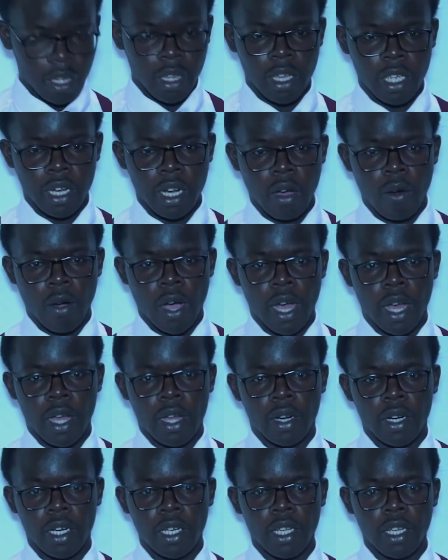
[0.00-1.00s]
In
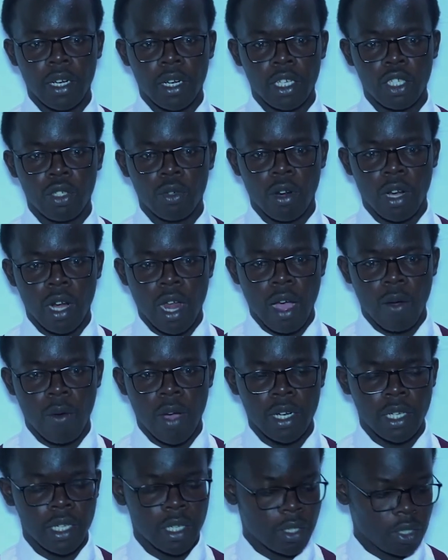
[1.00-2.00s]
our reading ritual, I
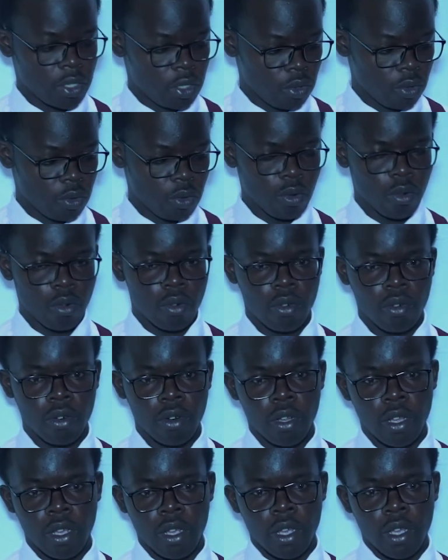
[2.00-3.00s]
want us to
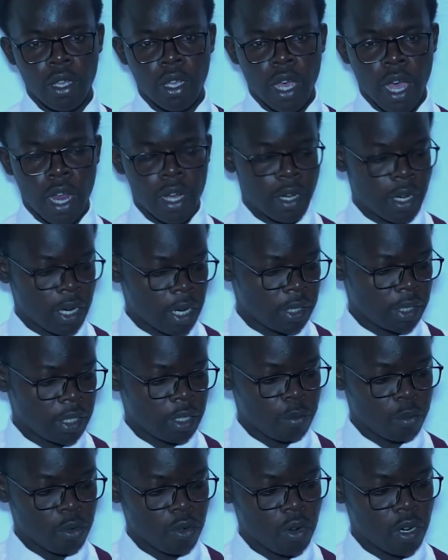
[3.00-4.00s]
address the
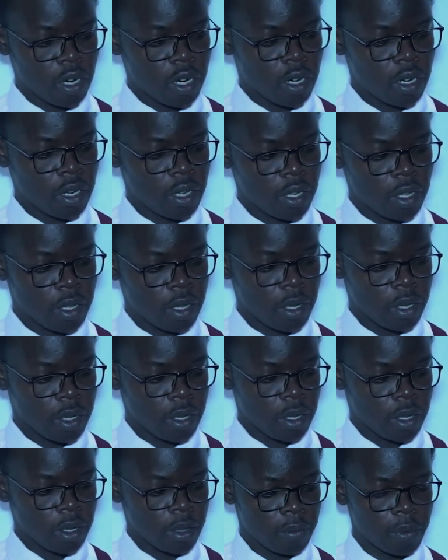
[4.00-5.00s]
book,
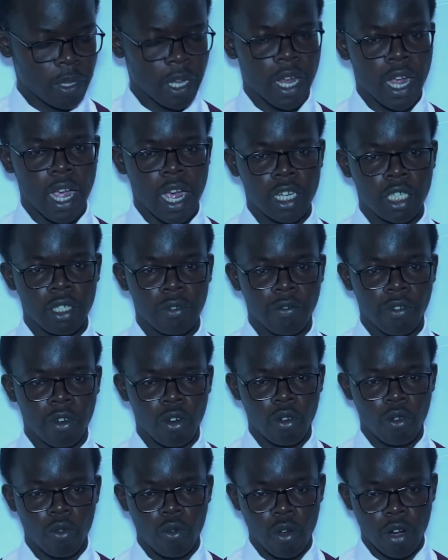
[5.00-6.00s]
The
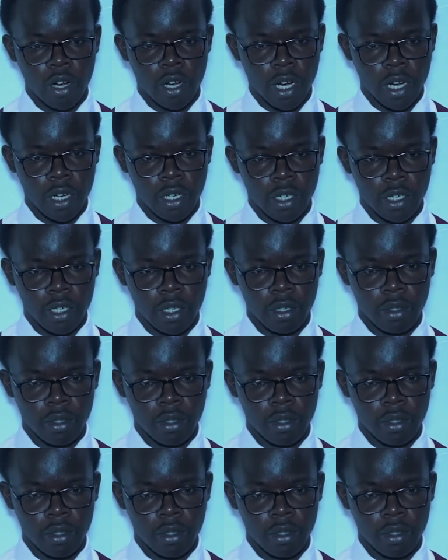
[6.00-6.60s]
Cashflow Quadrant.